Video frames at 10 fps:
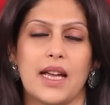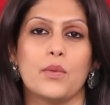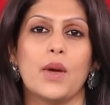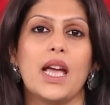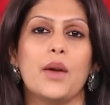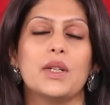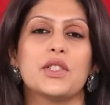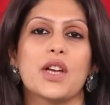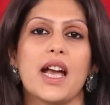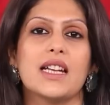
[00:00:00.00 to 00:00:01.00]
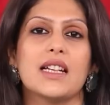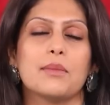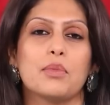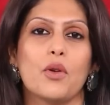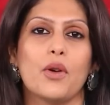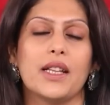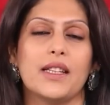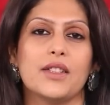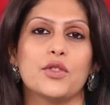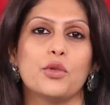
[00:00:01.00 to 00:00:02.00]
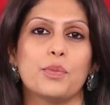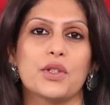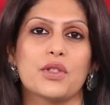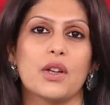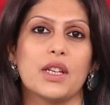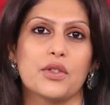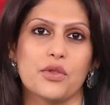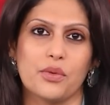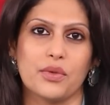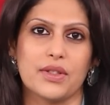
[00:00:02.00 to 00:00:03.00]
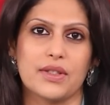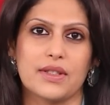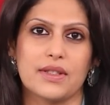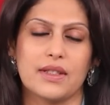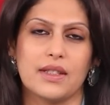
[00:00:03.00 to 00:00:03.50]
And where will China deploy these supersonic drones?